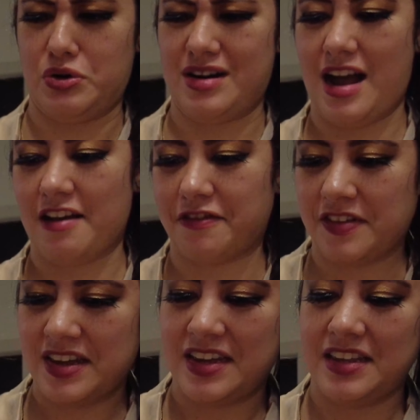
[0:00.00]
Carafe.
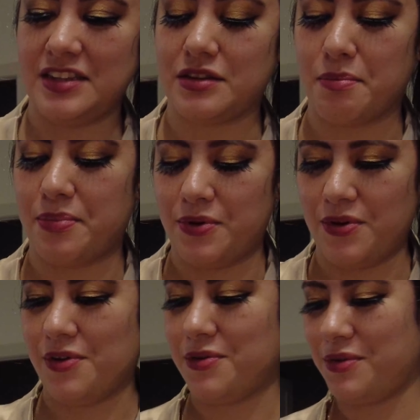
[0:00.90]
This is a
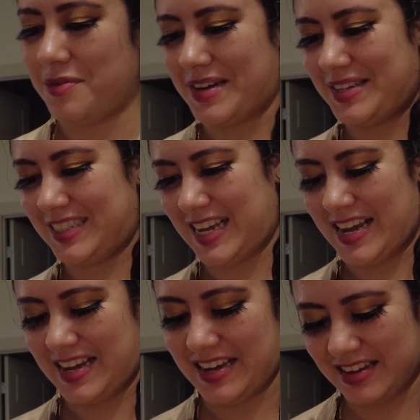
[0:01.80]
bowl. What am I
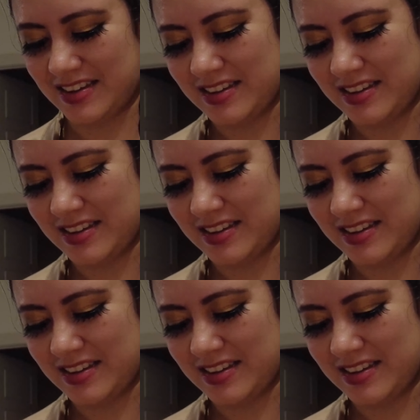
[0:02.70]
saying?